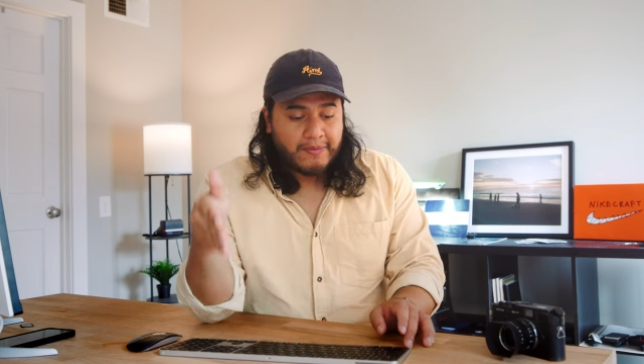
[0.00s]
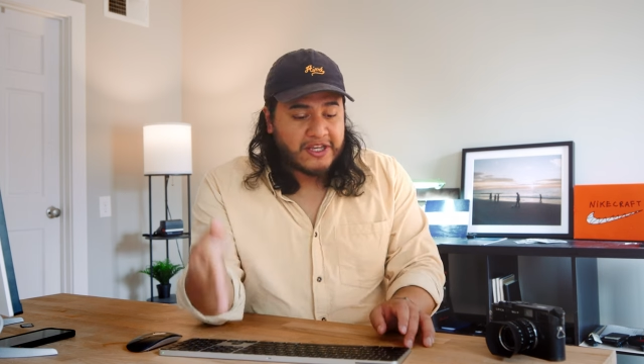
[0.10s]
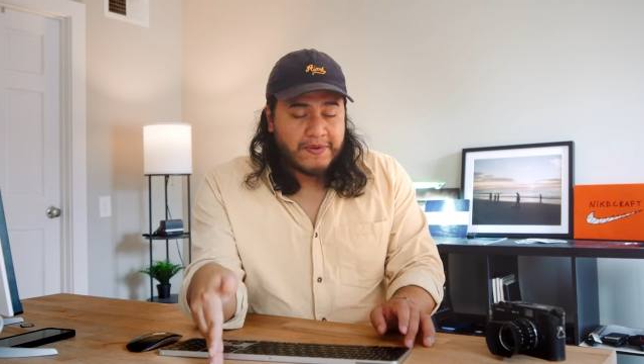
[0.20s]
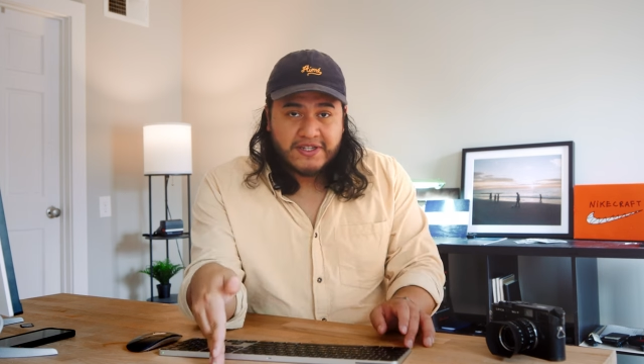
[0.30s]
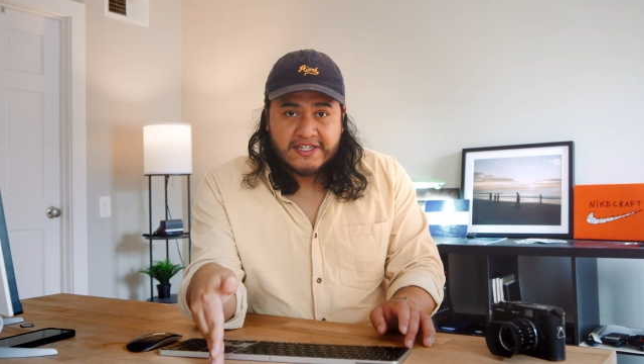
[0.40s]
I'm
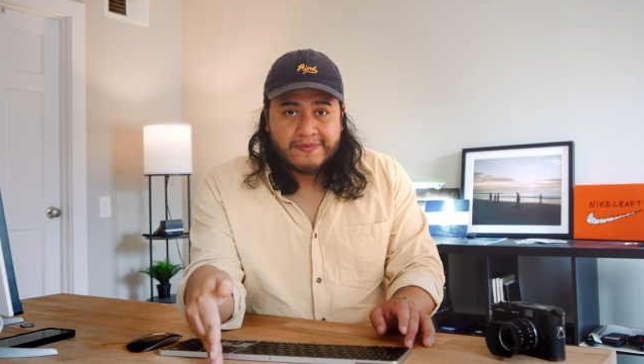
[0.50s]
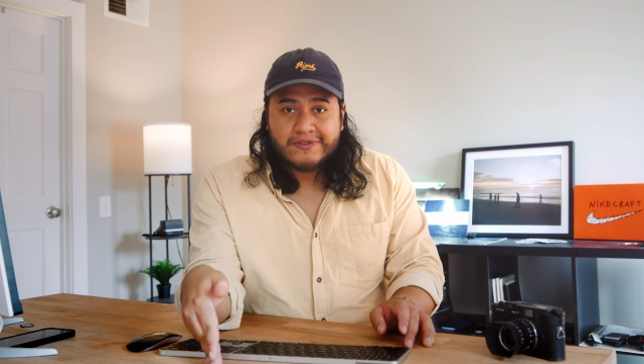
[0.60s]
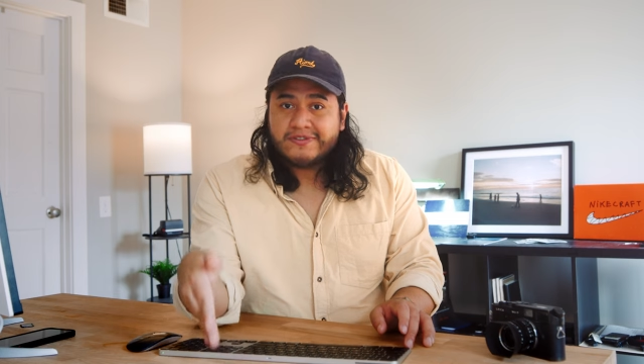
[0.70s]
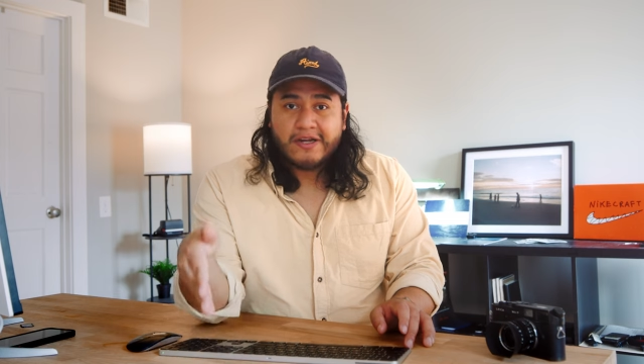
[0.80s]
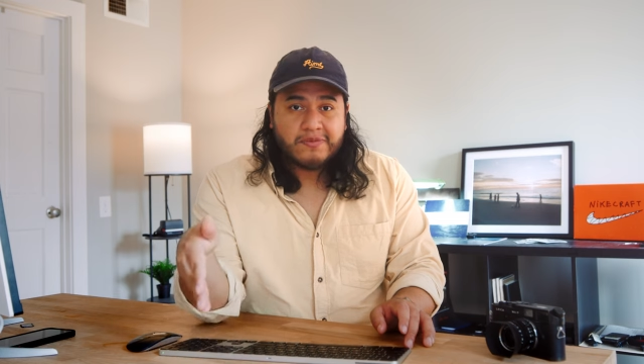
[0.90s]
keeping it
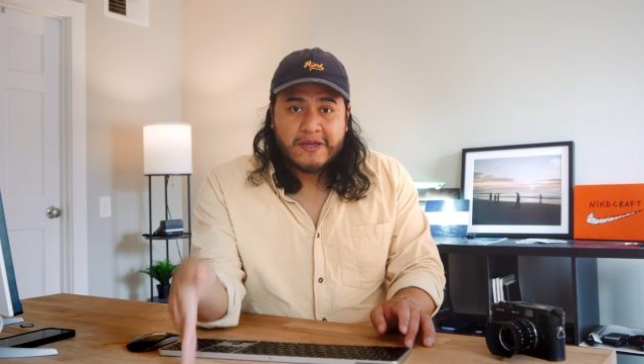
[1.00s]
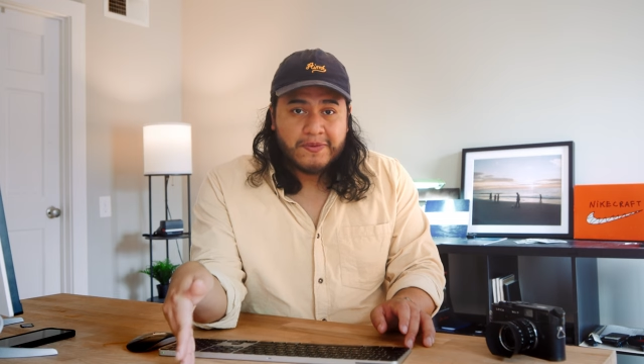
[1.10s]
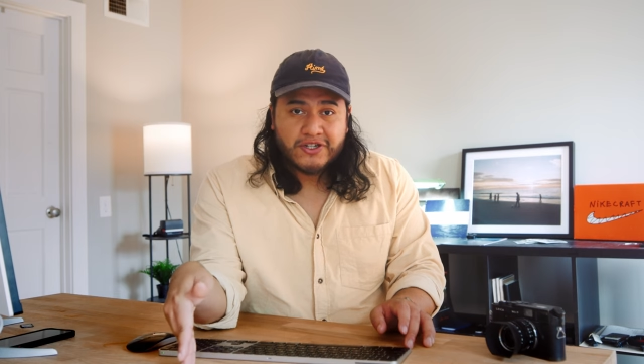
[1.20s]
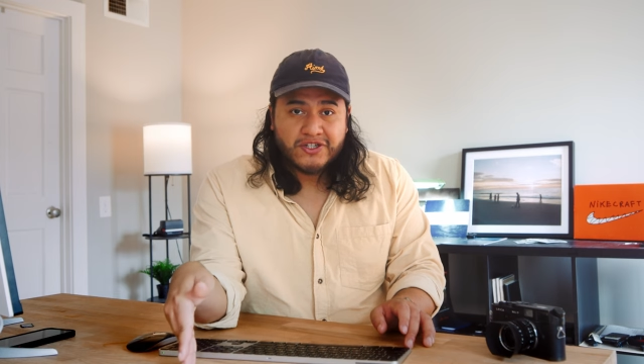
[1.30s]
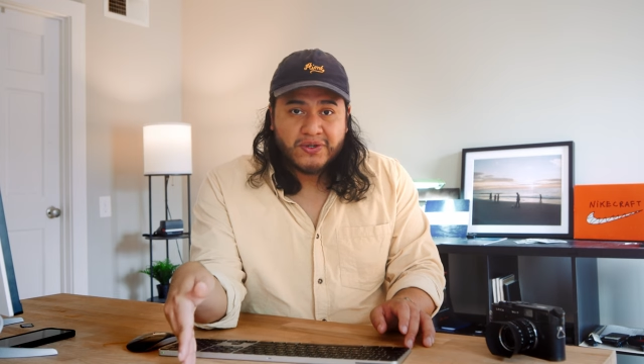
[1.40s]
simple, I'm
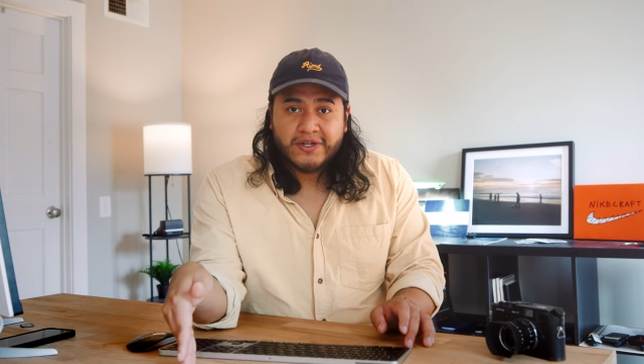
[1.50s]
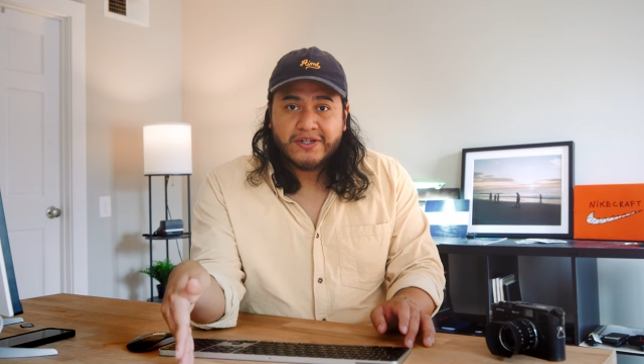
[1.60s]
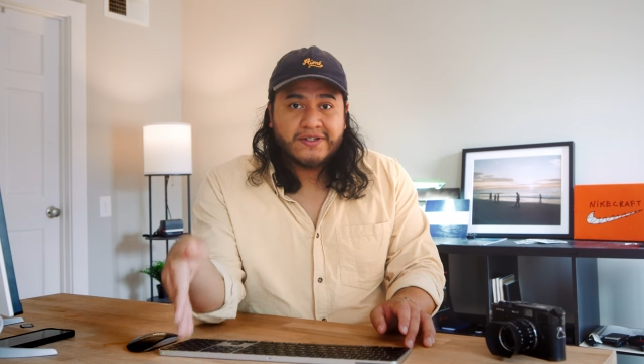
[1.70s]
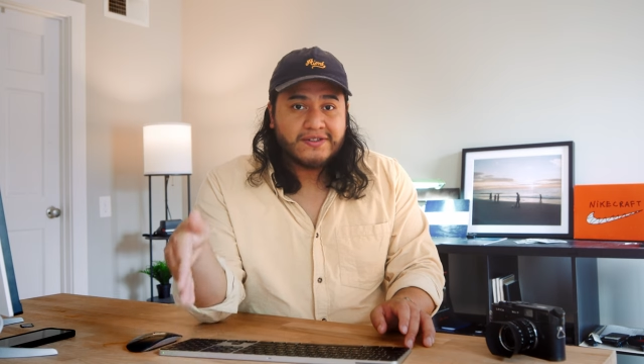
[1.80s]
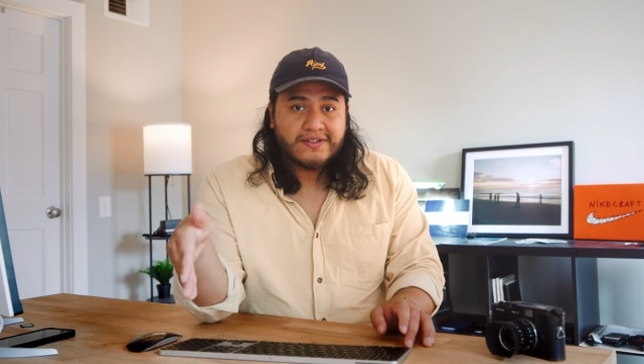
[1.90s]
keeping it
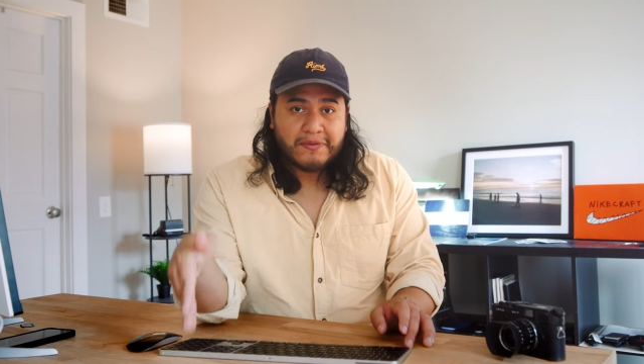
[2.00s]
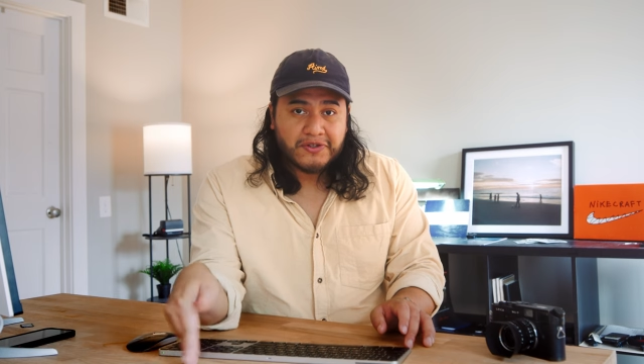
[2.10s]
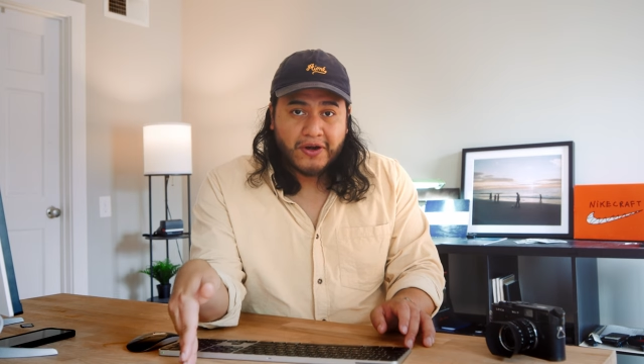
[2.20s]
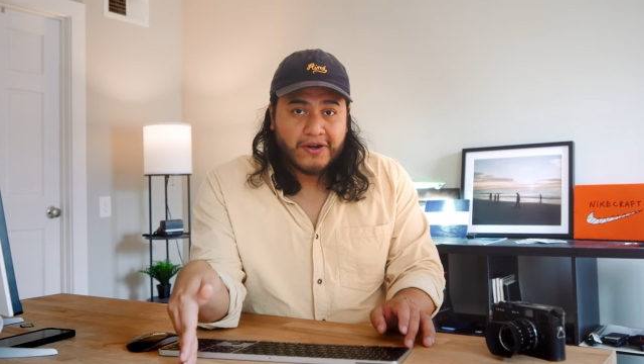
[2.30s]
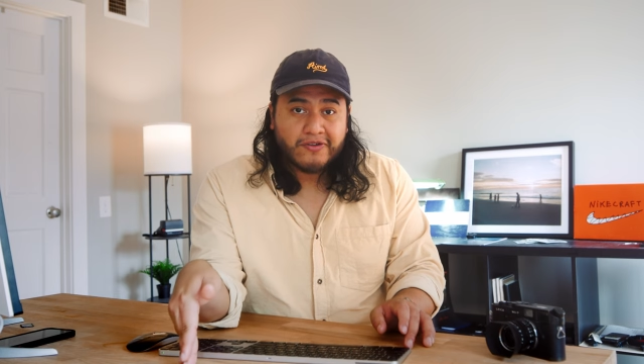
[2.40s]
short, we're
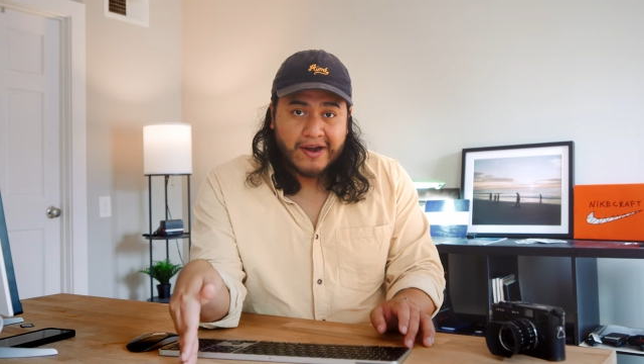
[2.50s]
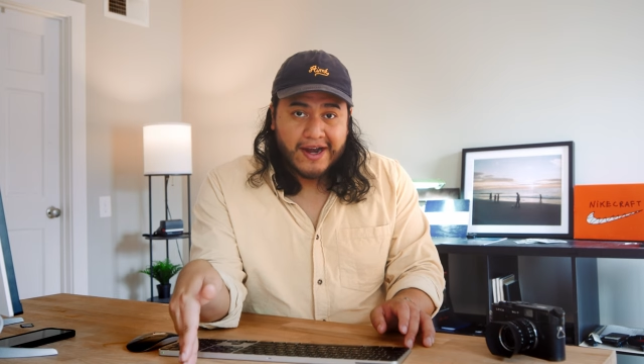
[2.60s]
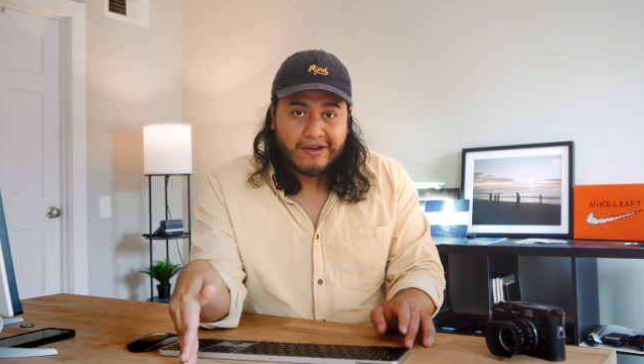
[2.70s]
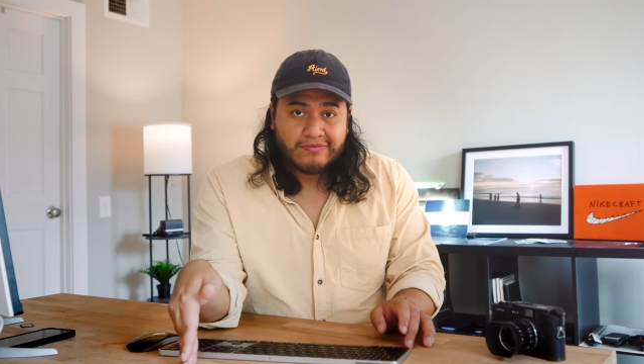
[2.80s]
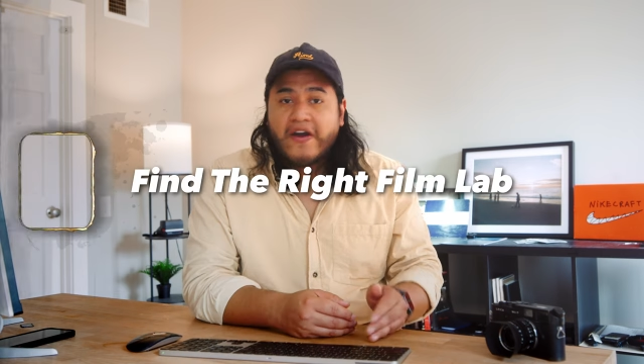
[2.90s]
starting right now.